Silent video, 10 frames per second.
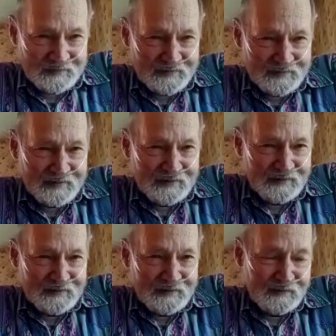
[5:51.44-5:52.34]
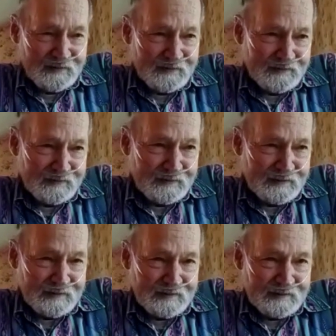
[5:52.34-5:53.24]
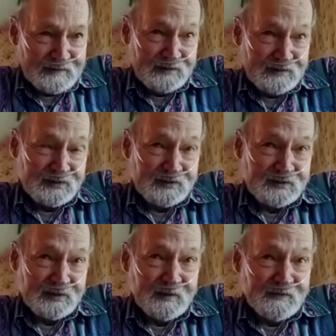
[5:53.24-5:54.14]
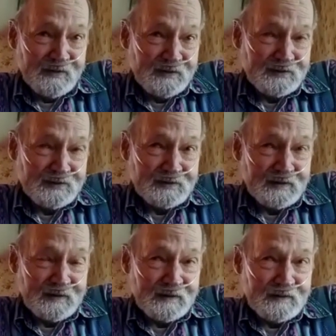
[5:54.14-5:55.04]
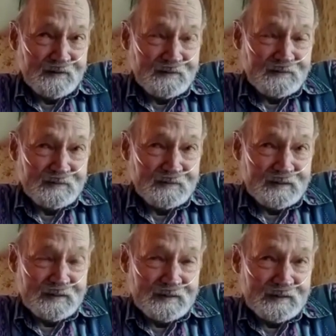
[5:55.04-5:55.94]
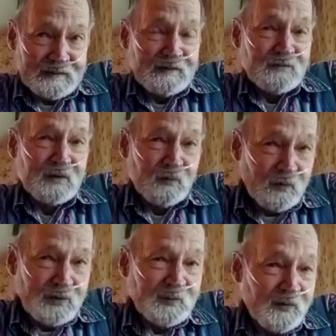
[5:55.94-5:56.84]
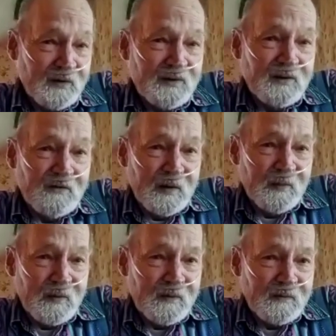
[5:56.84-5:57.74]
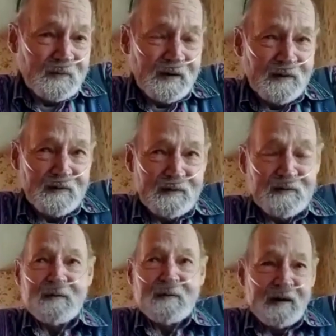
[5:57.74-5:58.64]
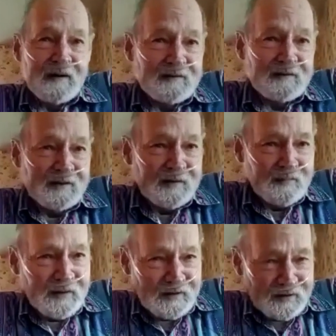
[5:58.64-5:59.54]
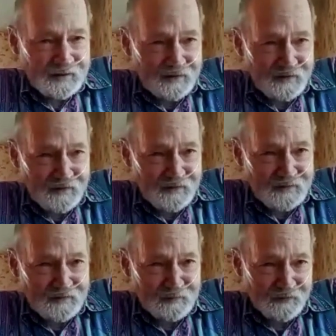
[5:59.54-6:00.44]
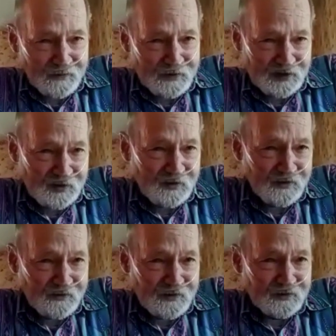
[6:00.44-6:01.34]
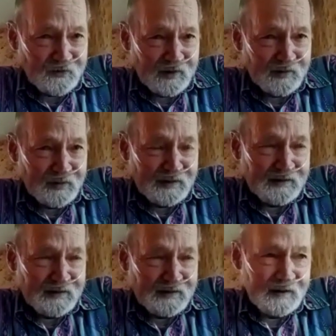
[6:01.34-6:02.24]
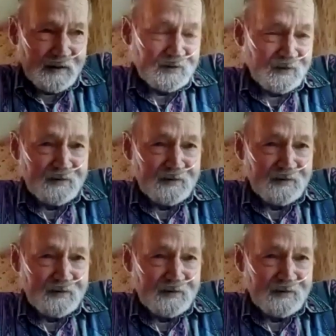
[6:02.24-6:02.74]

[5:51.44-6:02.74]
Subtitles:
And some of us, the ones born in November, they held them back a year before they started first grade, but I started